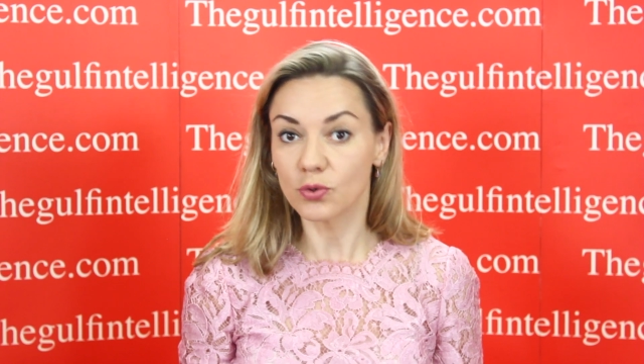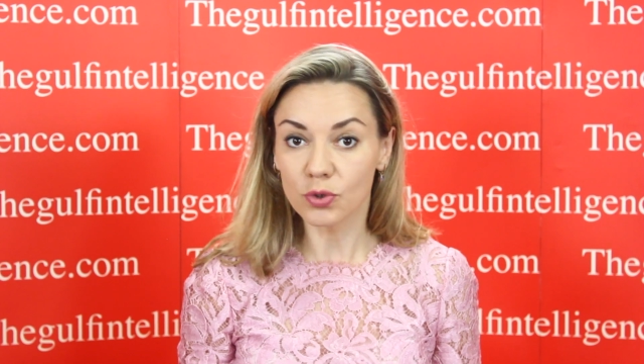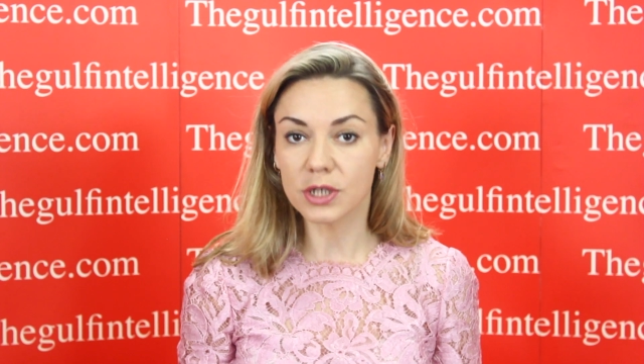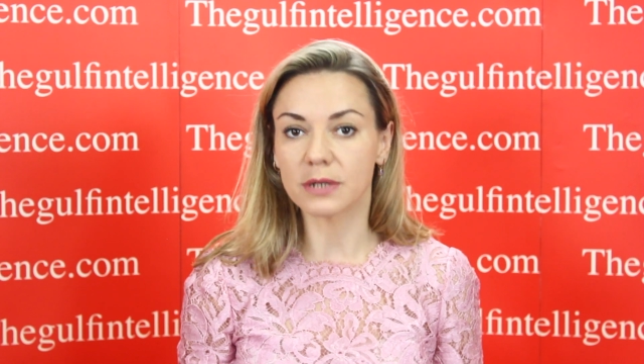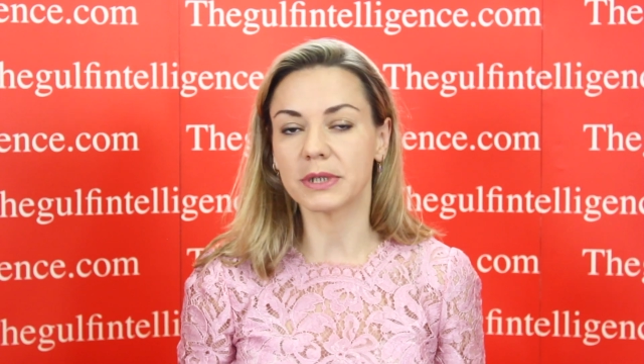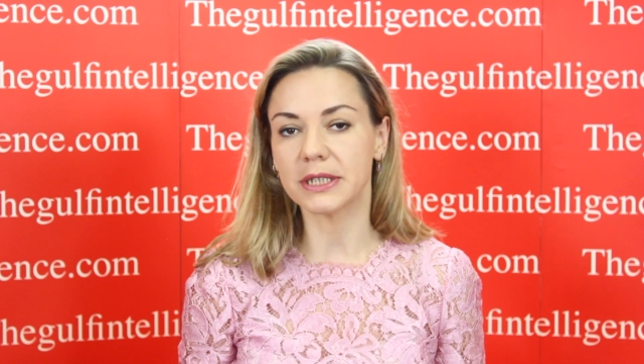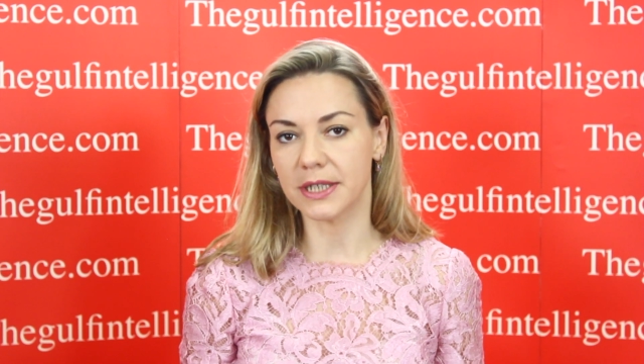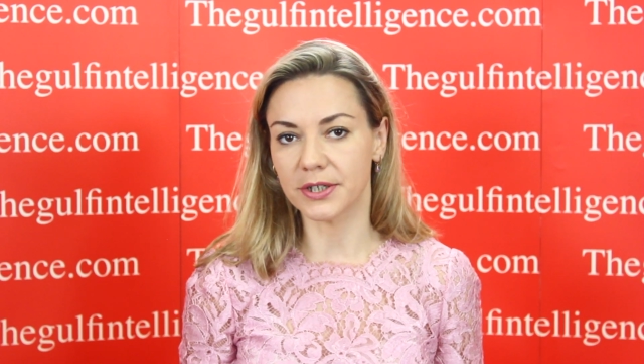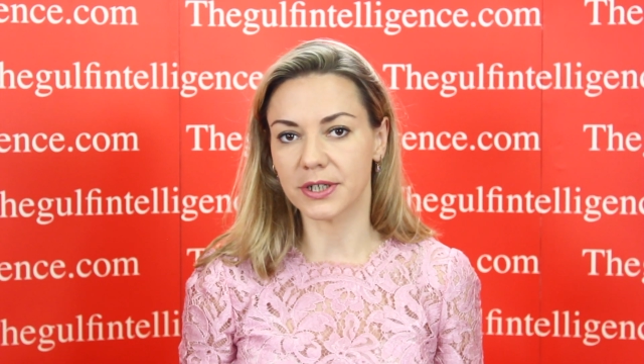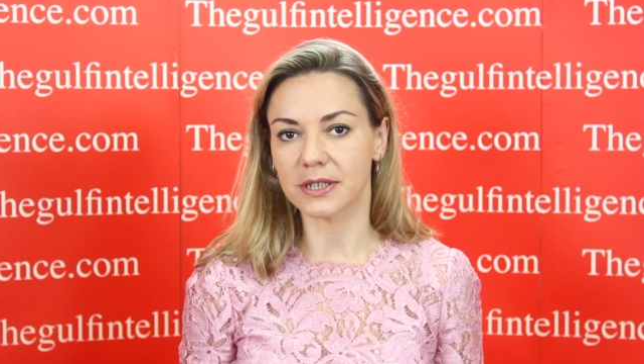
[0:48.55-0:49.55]
goods and
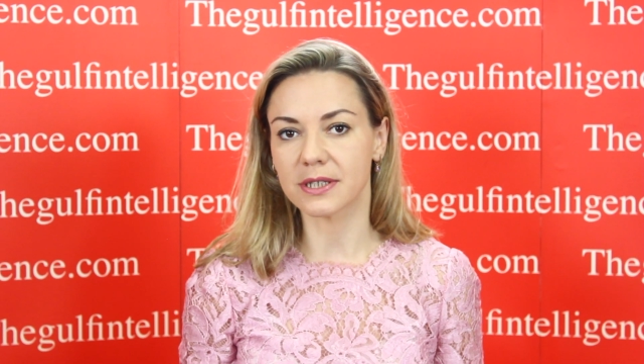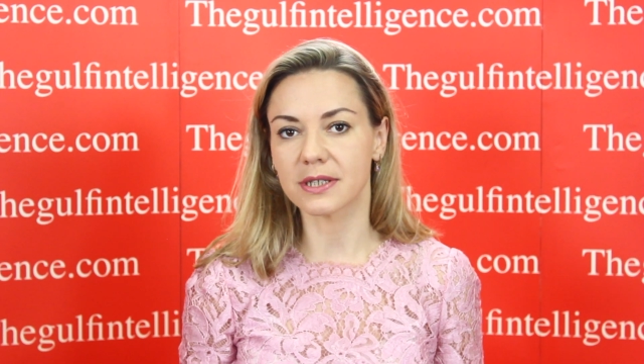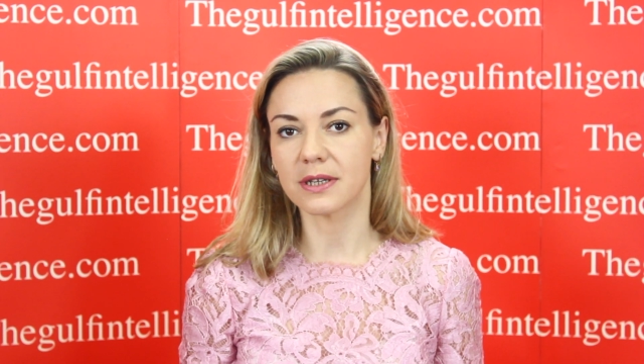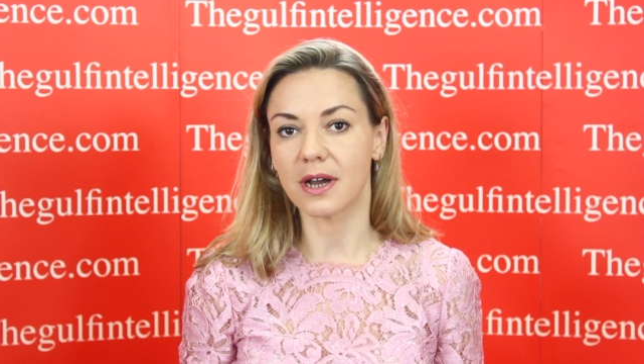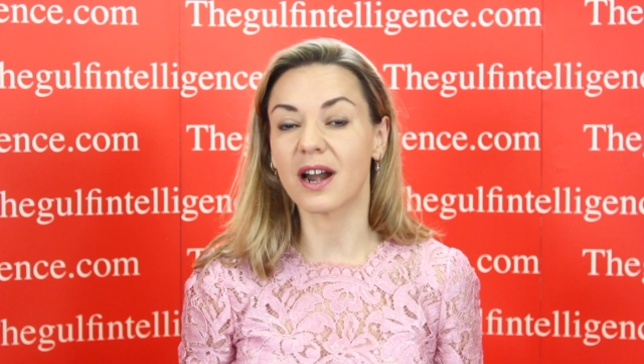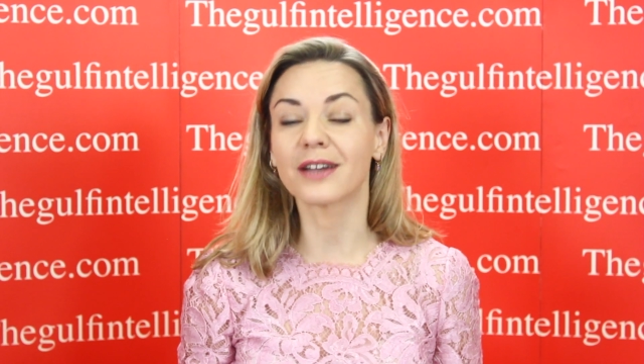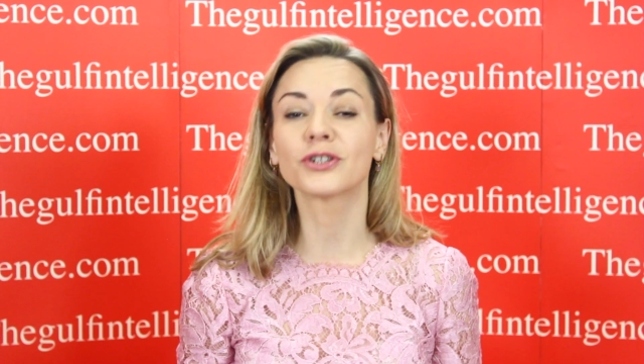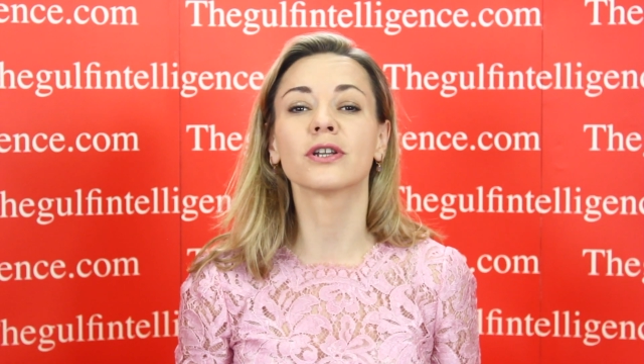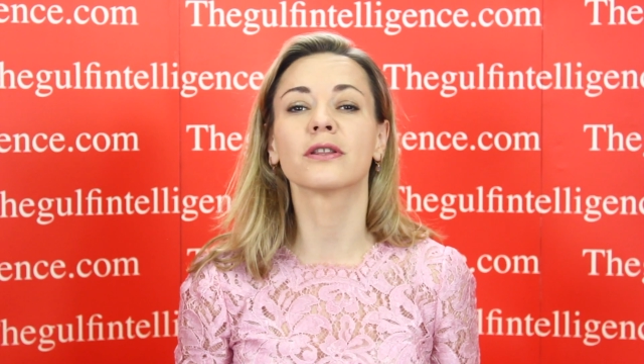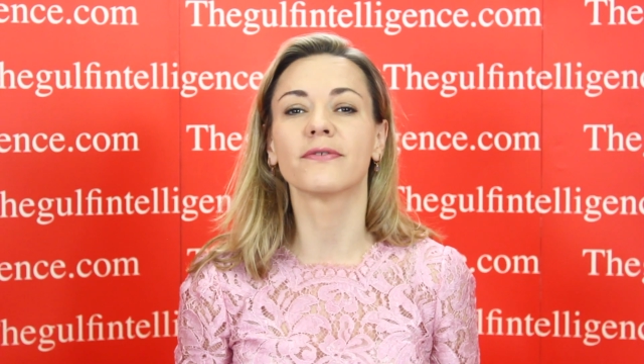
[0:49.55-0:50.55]
materials are
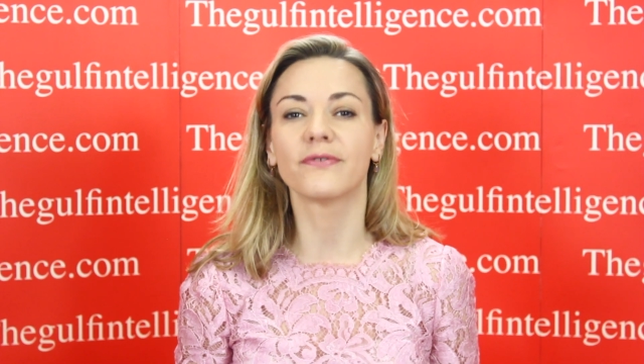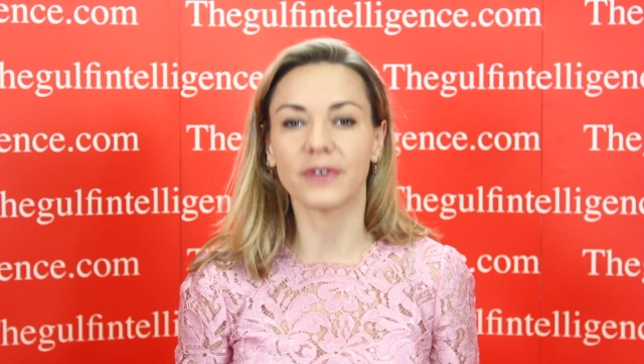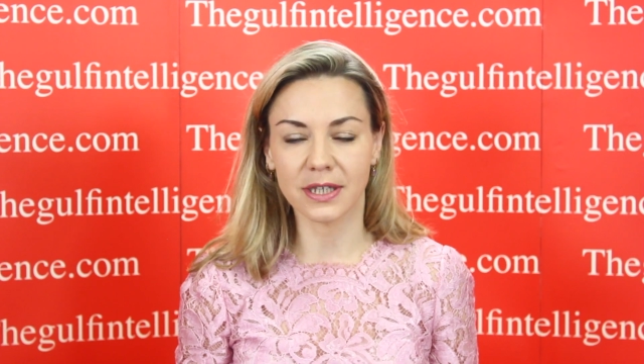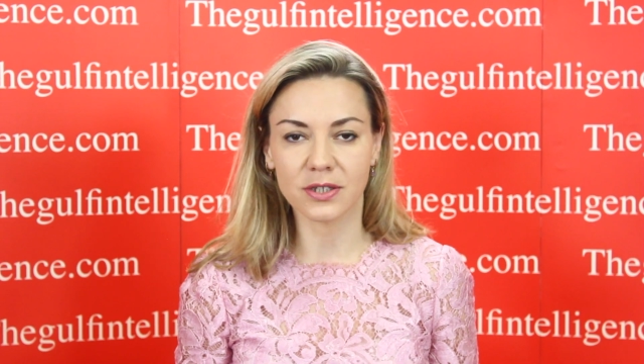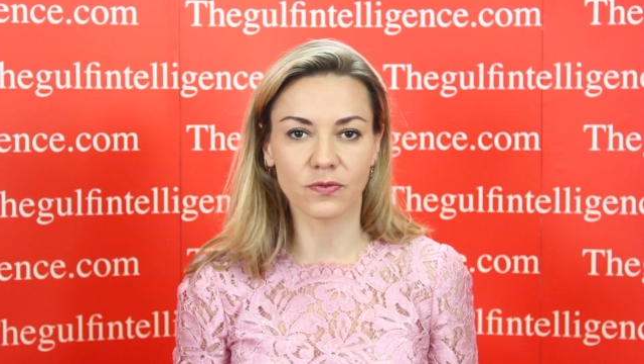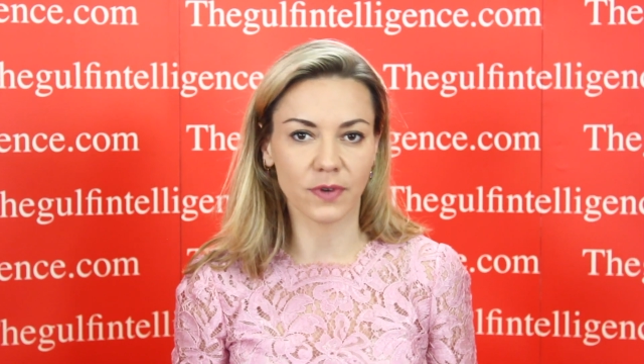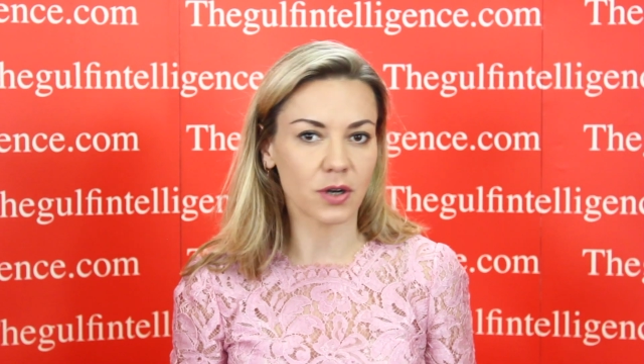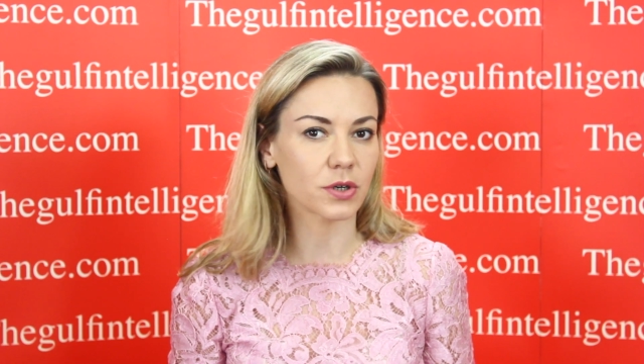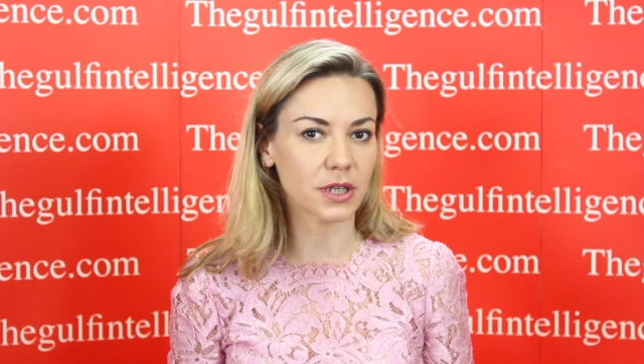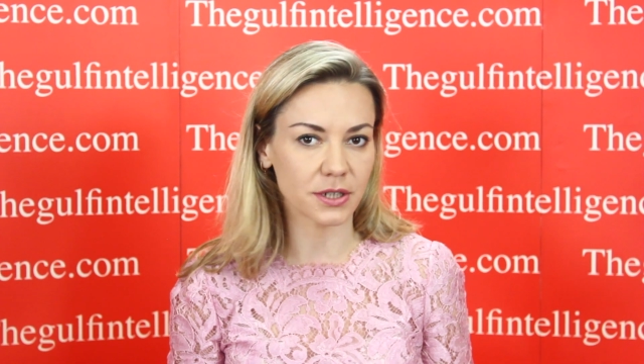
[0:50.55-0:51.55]
actually the veins of
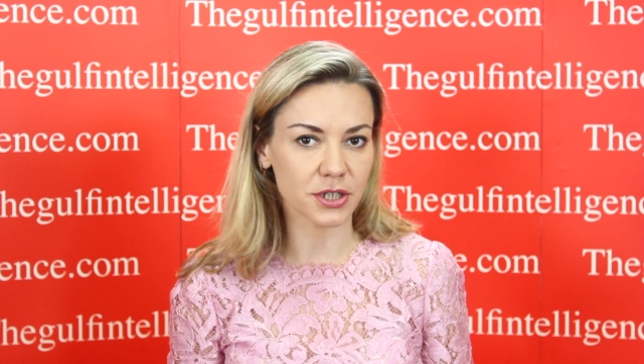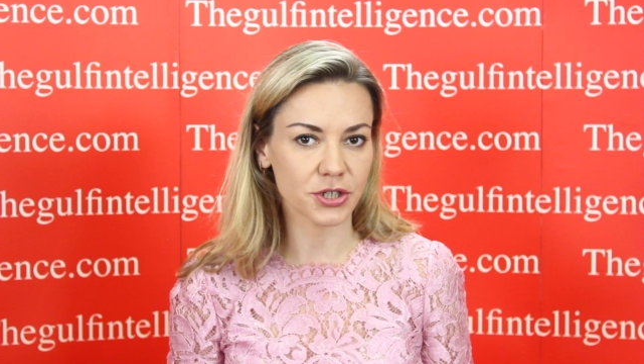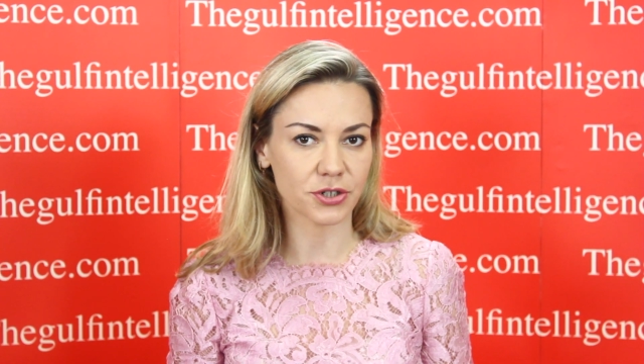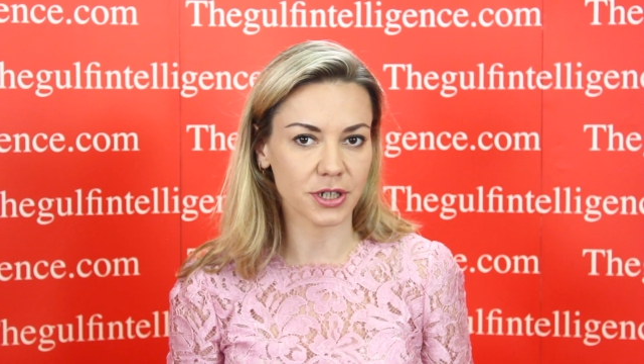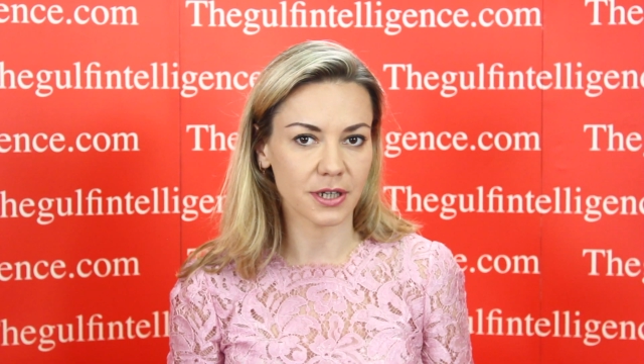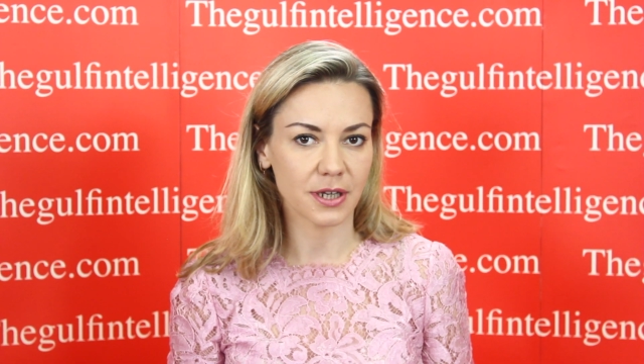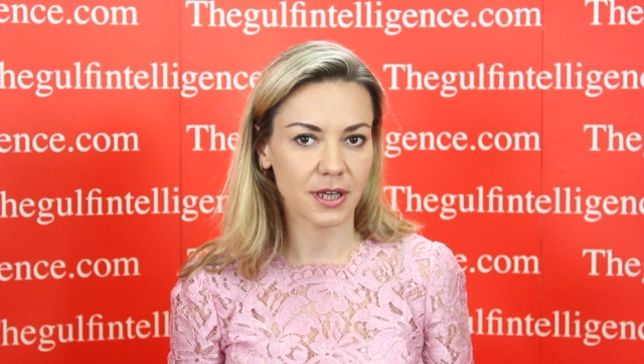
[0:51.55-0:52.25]
our industry.